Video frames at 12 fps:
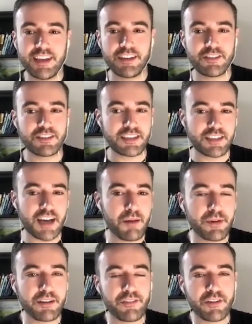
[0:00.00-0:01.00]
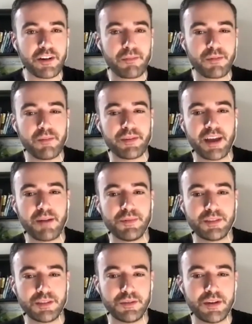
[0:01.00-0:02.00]
interesting topic for an upcoming
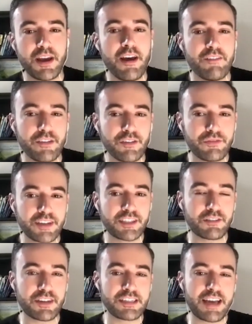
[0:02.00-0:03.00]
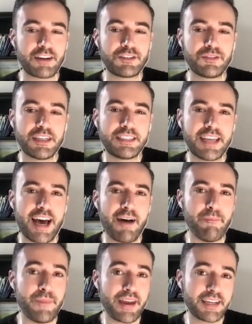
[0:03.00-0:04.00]
episode, feel free to reach out to us at
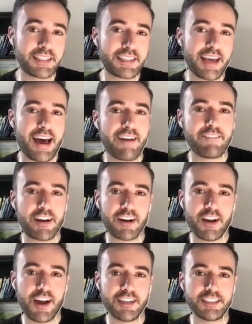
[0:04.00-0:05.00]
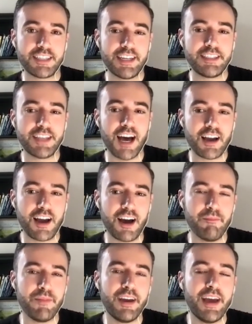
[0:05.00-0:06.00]

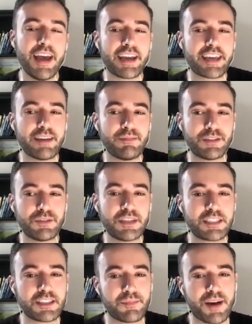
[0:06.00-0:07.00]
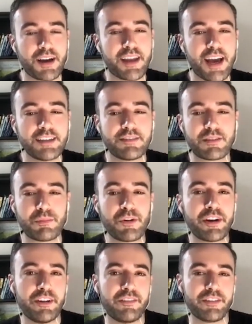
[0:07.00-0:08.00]
mix@veracontent.com. And keep tuning to the podcast for more
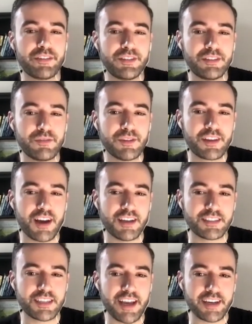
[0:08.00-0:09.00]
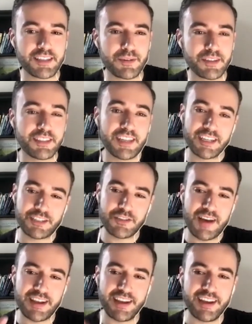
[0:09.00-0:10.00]
interviews with content experts like
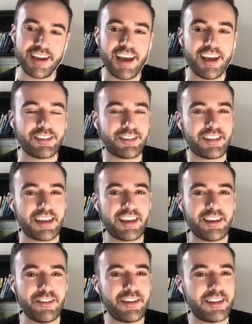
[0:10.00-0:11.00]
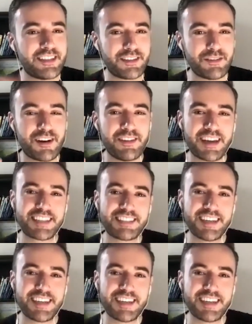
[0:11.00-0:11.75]
Joana. So thank you, and see you all next